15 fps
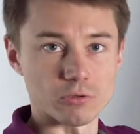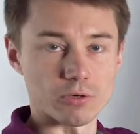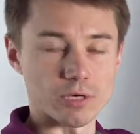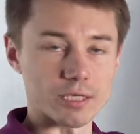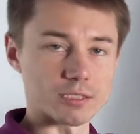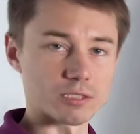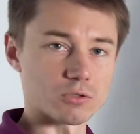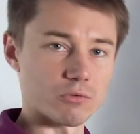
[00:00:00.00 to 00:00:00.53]

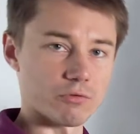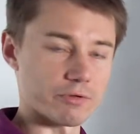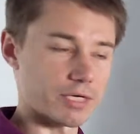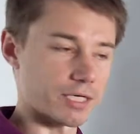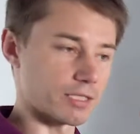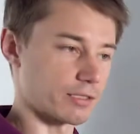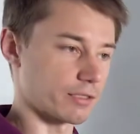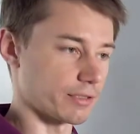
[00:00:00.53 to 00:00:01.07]
Okay, so there
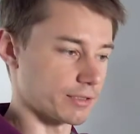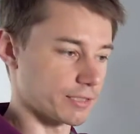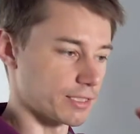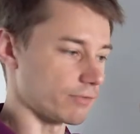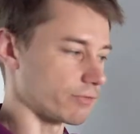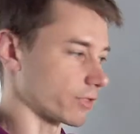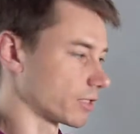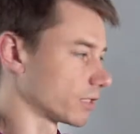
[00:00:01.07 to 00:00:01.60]
are these
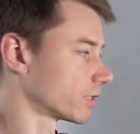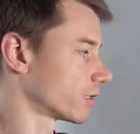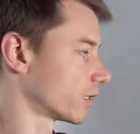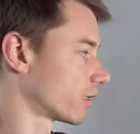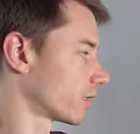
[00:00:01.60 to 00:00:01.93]
different